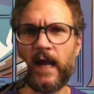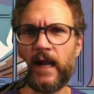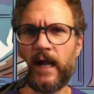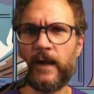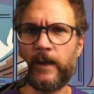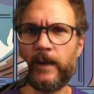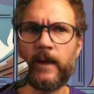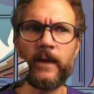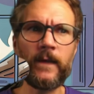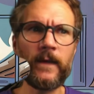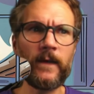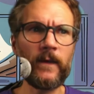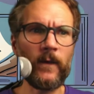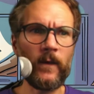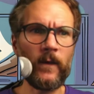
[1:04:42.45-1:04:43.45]
and
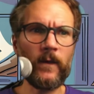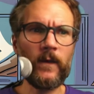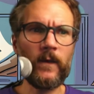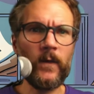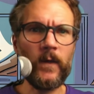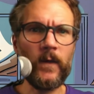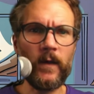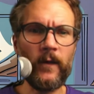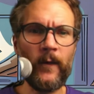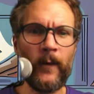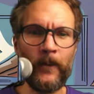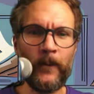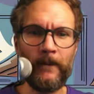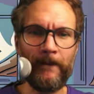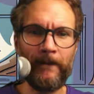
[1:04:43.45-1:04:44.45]

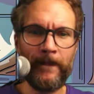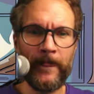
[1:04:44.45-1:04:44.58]
um,